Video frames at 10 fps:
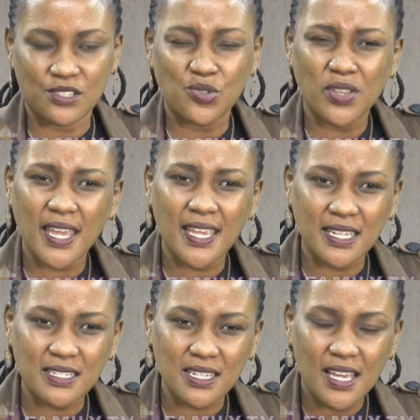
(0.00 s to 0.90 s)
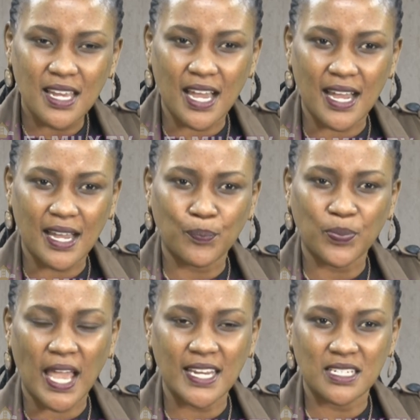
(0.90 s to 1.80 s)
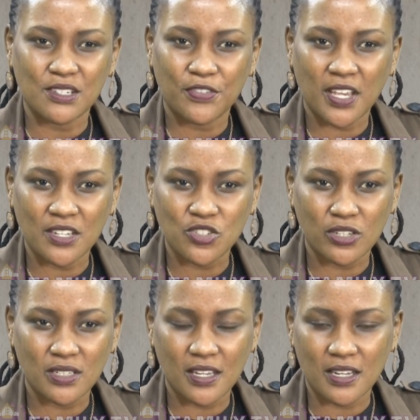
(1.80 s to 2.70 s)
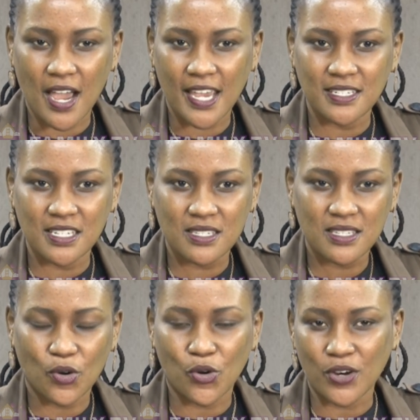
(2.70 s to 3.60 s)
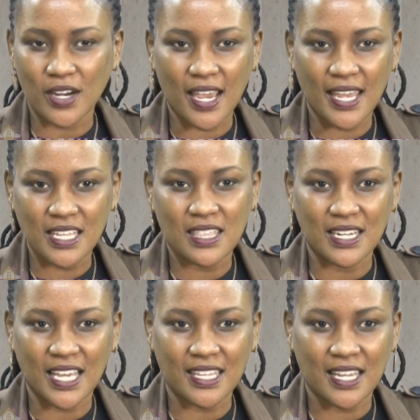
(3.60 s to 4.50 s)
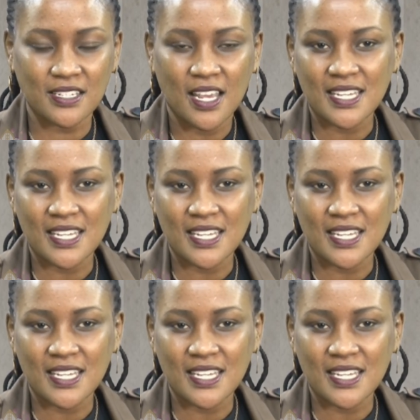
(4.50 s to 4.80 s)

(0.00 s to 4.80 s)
Do they get identification IDs or anything like that?